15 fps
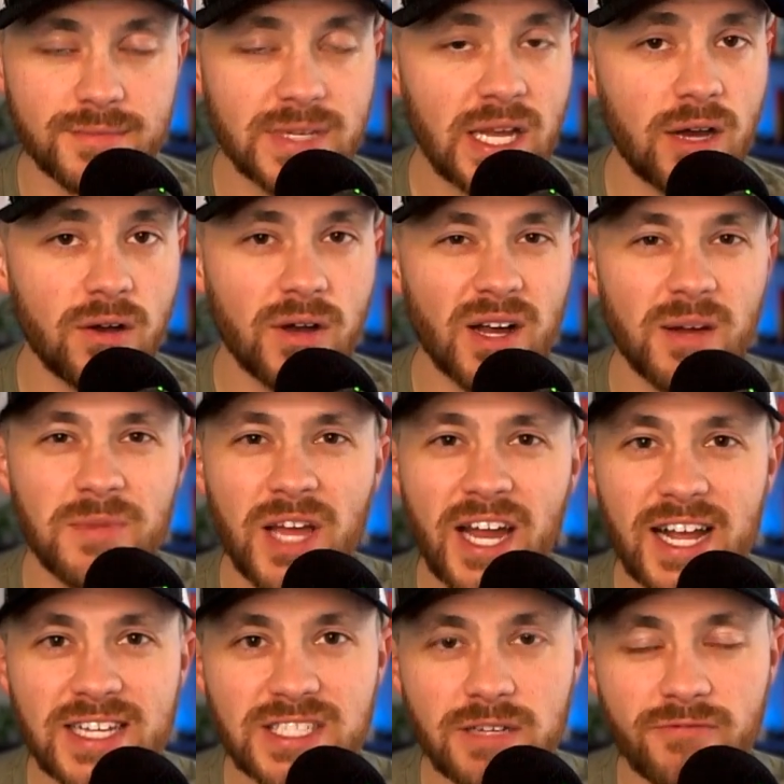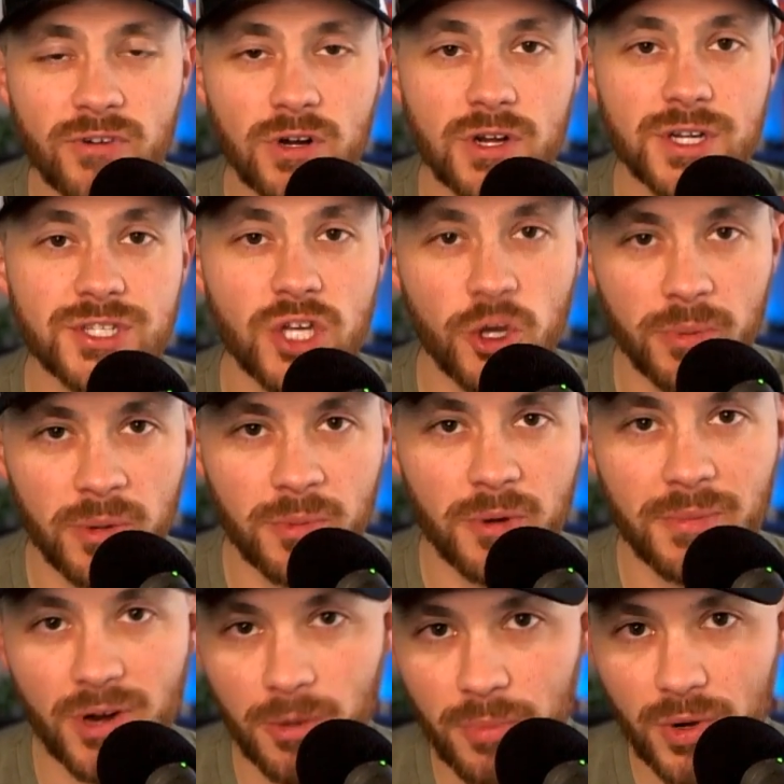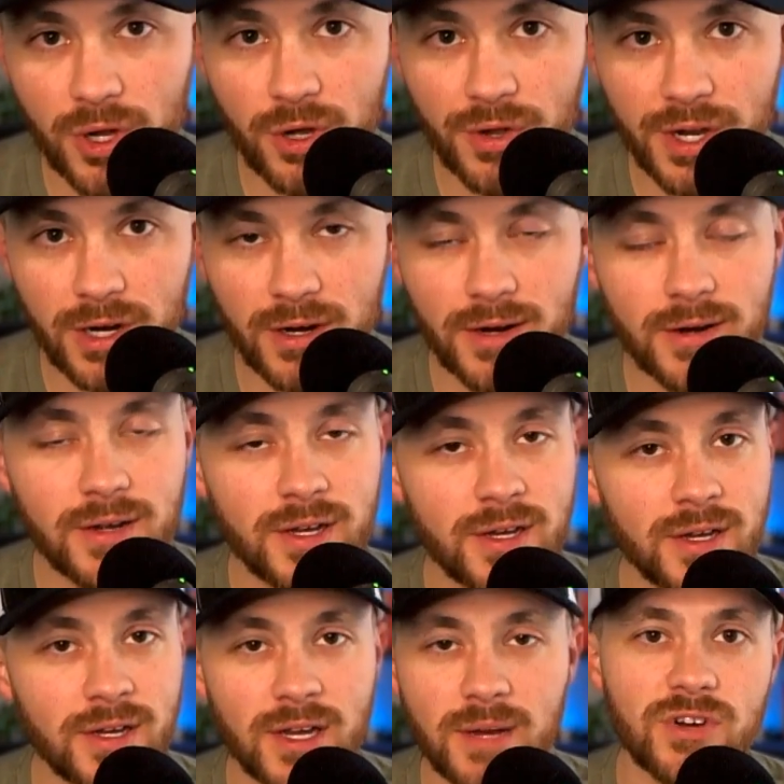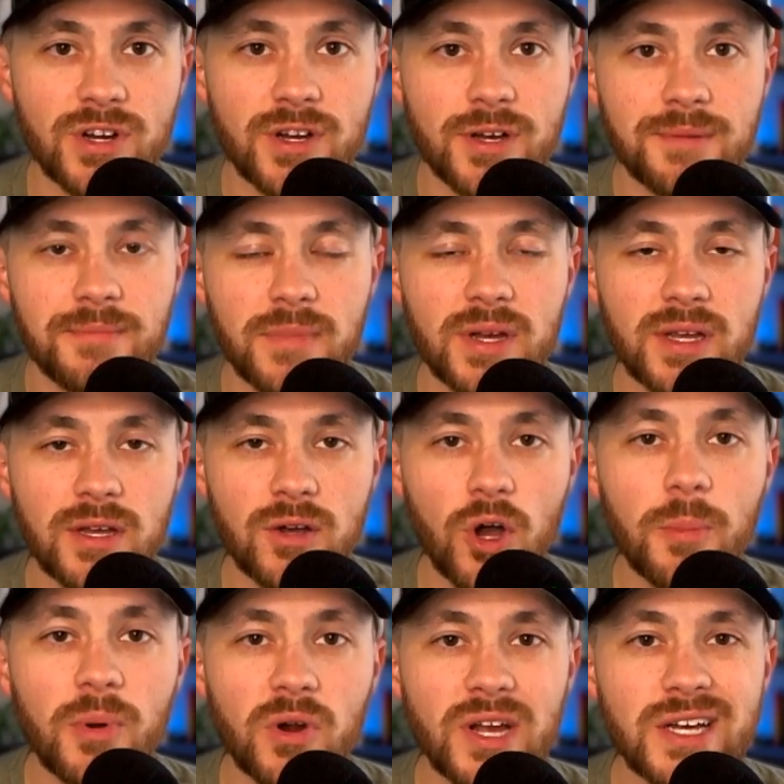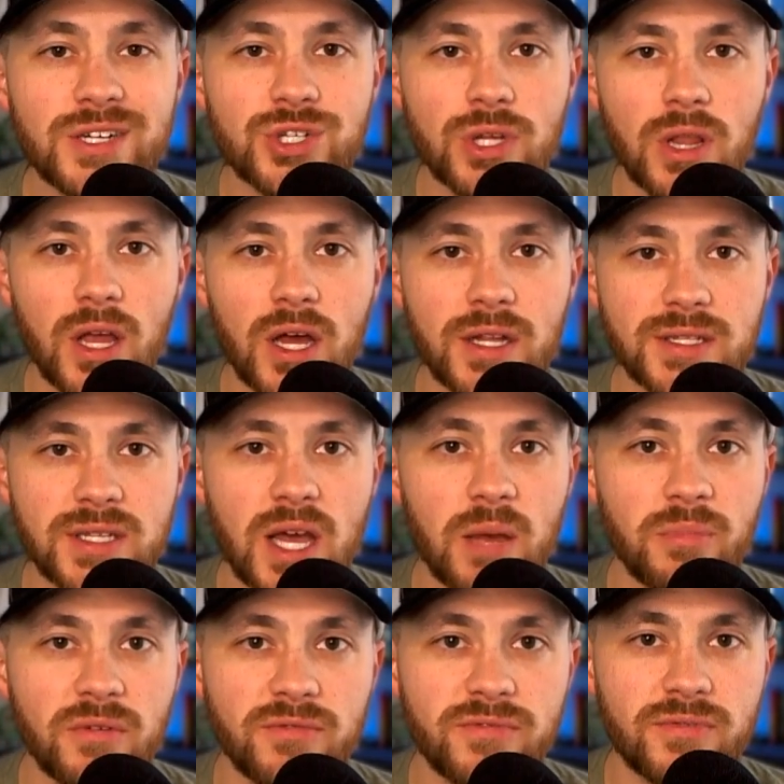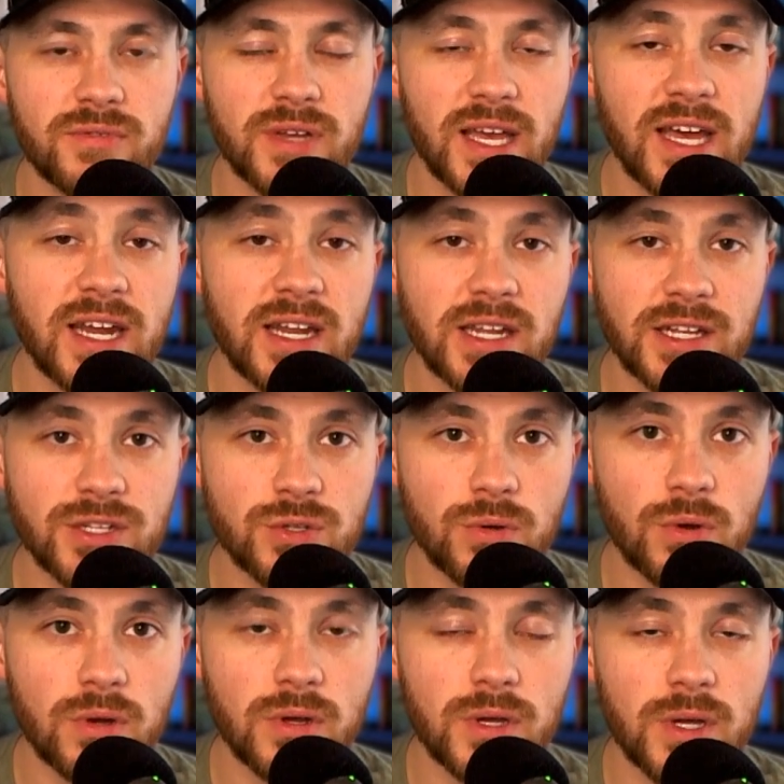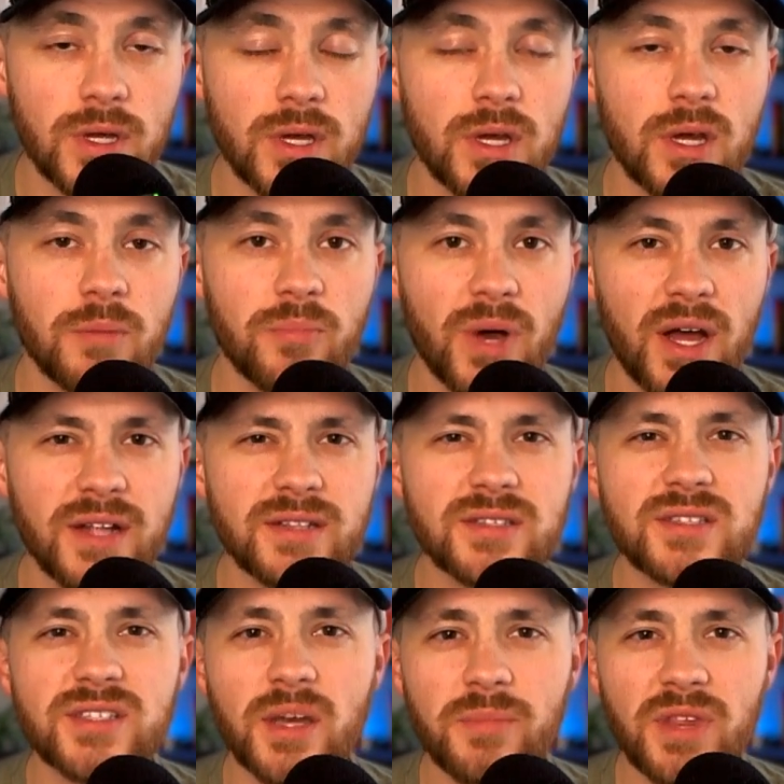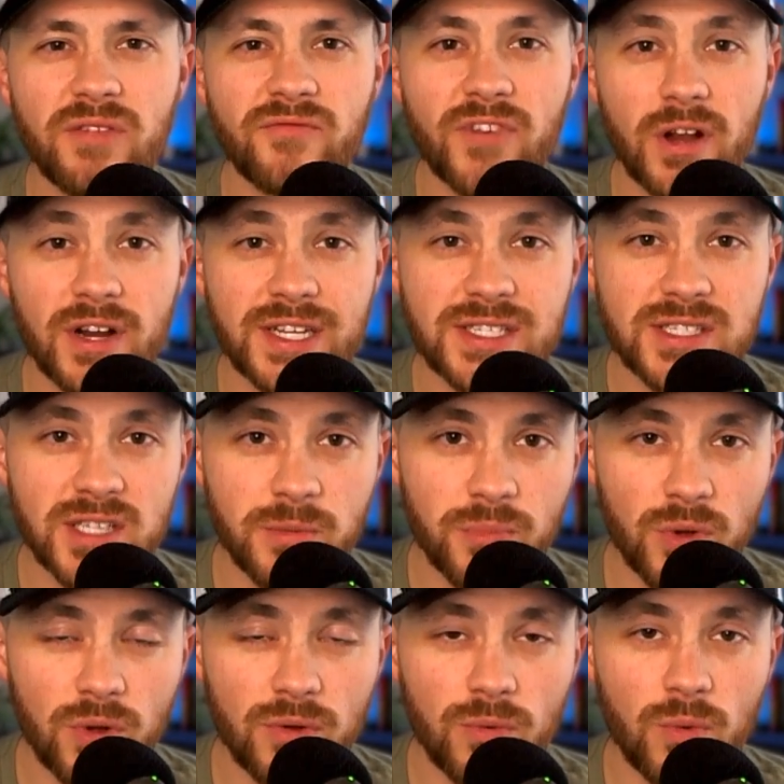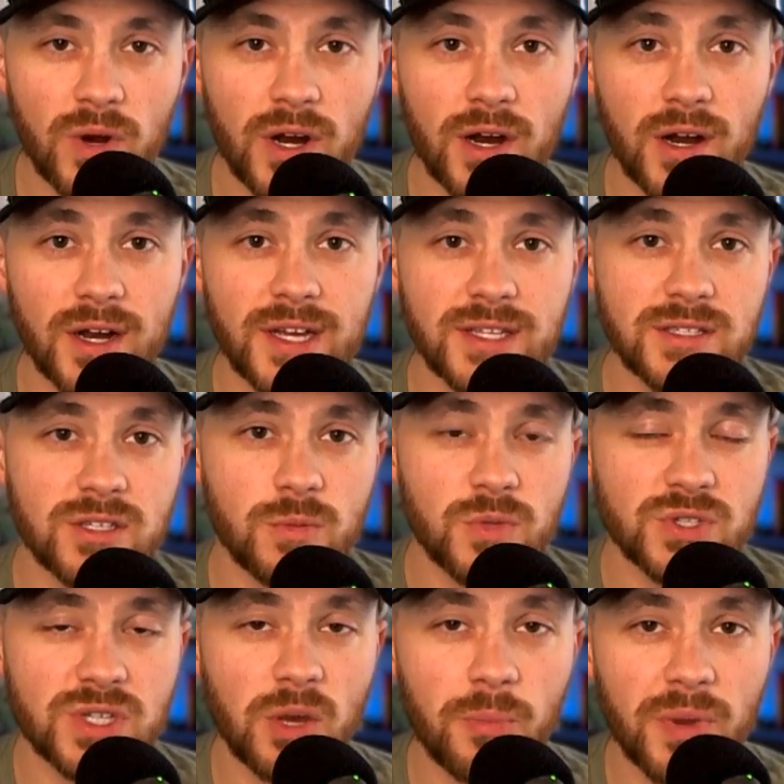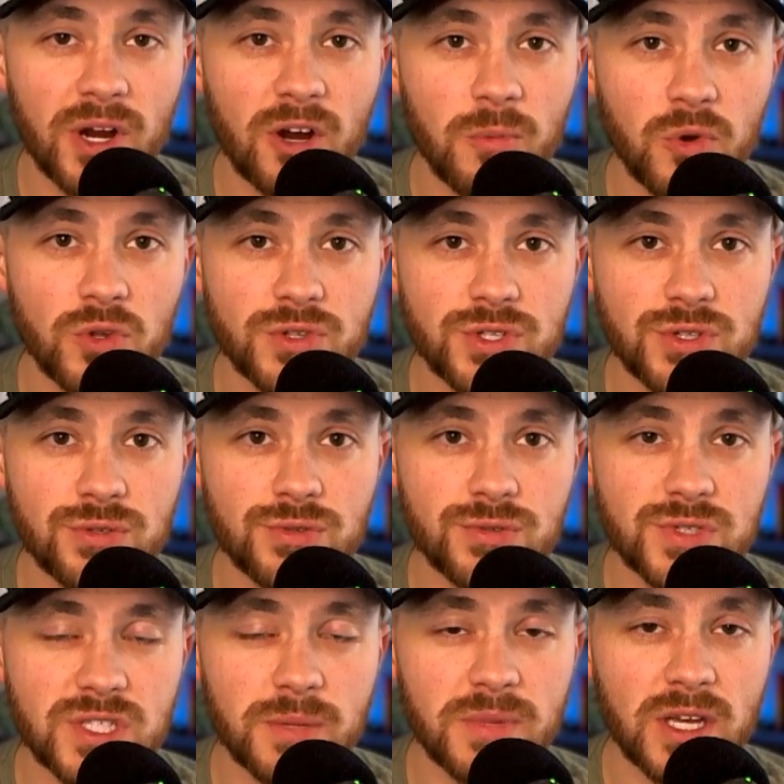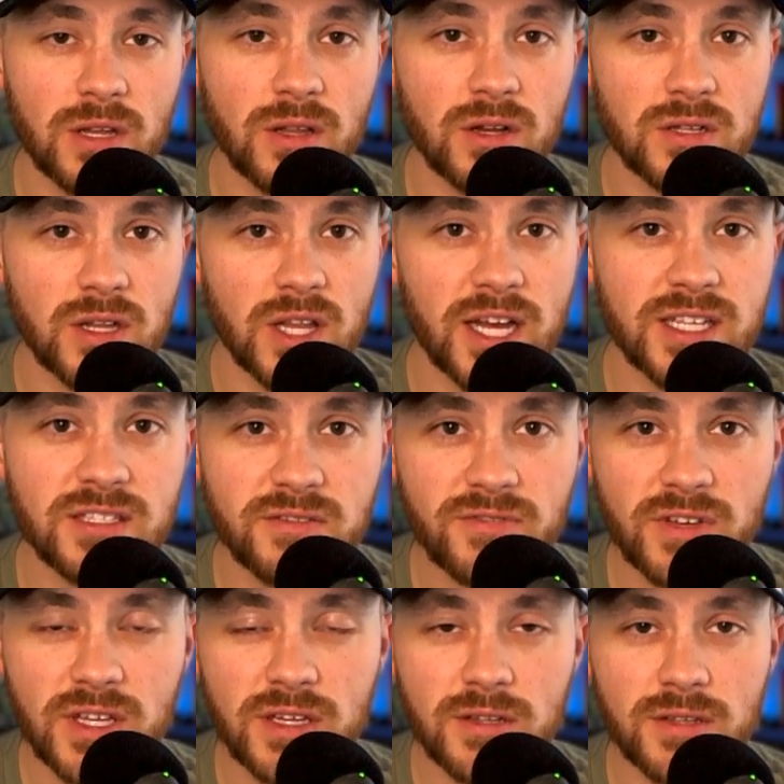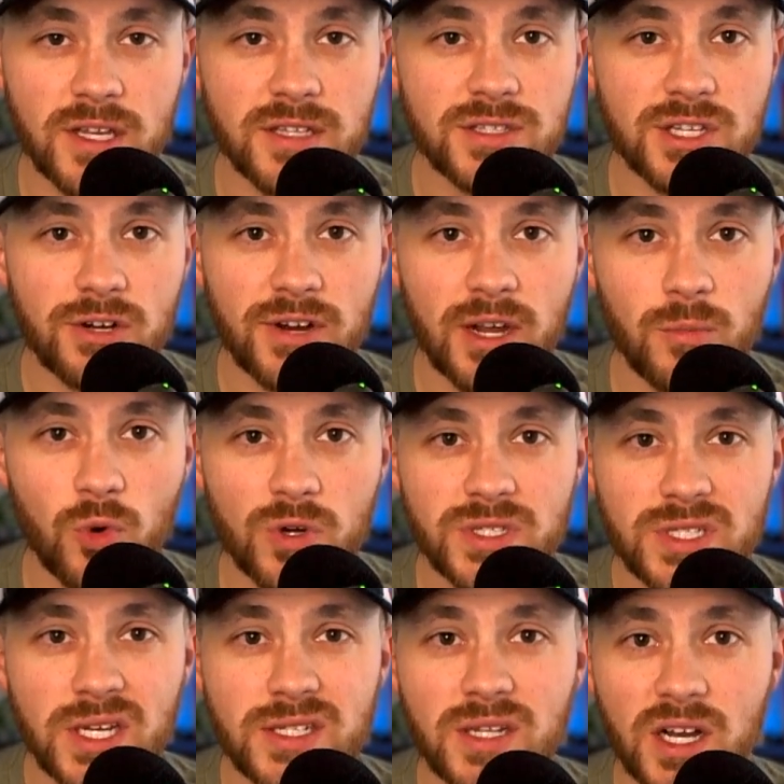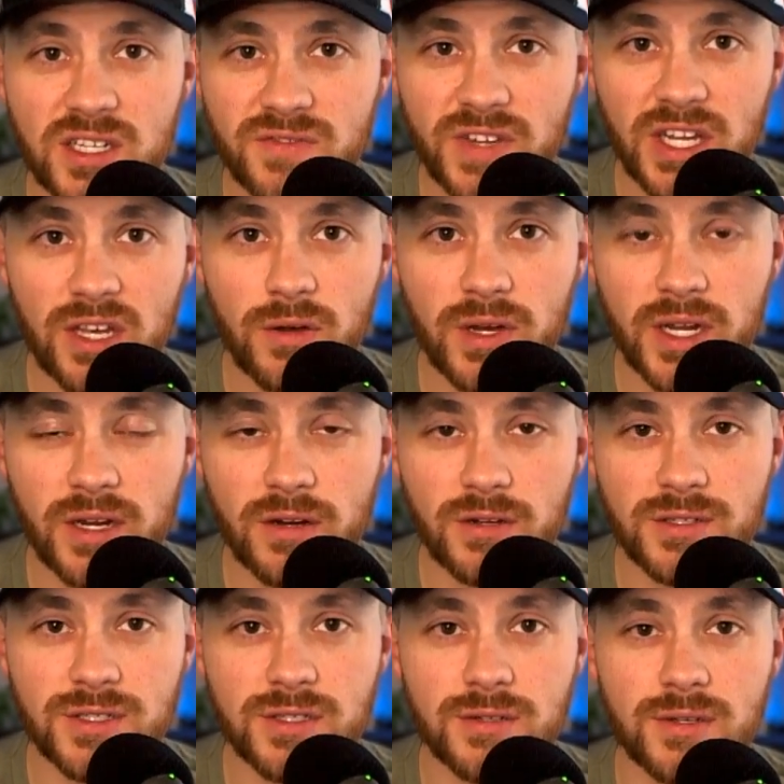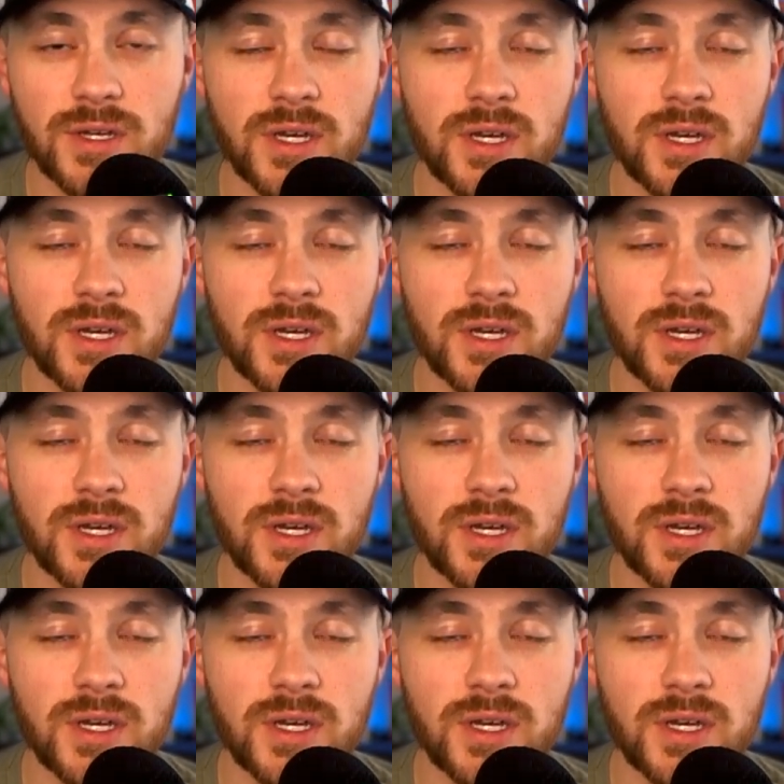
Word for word: Now, I'm not asking for Adobe Premiere Pro here, for a upper echelon type of editing tool, but something very simple where it's almost comparable to something along the lines of Instagram or TikTok's video editors